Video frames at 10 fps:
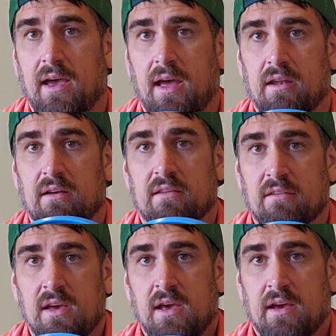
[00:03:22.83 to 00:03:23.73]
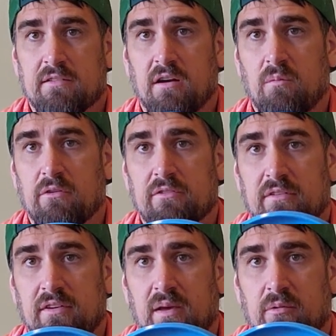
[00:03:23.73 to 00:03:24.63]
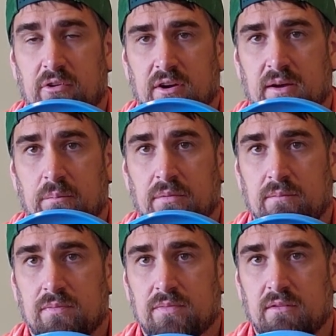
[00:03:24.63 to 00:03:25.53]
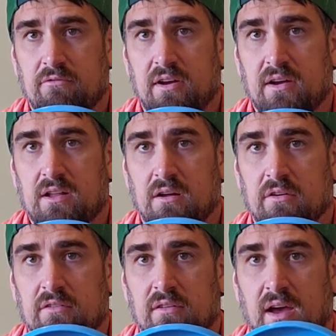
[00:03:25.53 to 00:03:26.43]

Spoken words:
and it's almost the same grip, very close.